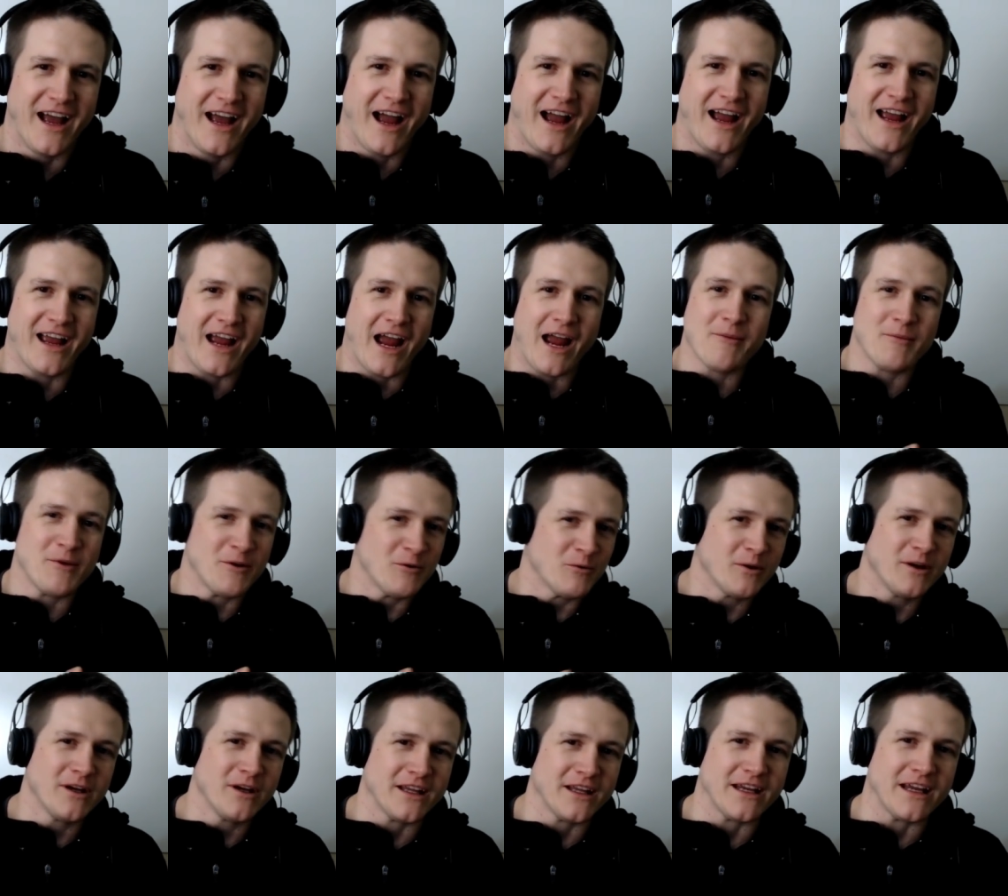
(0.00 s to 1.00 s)
I, I mean,
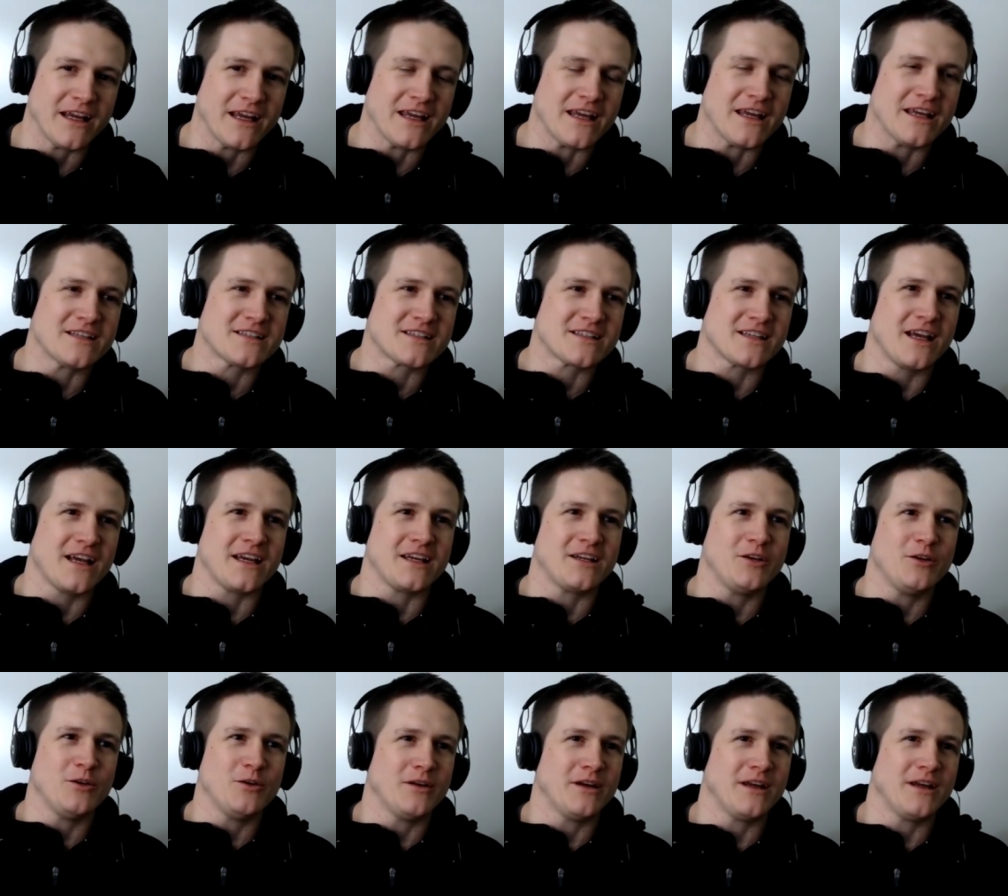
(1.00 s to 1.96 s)
really, it's like you.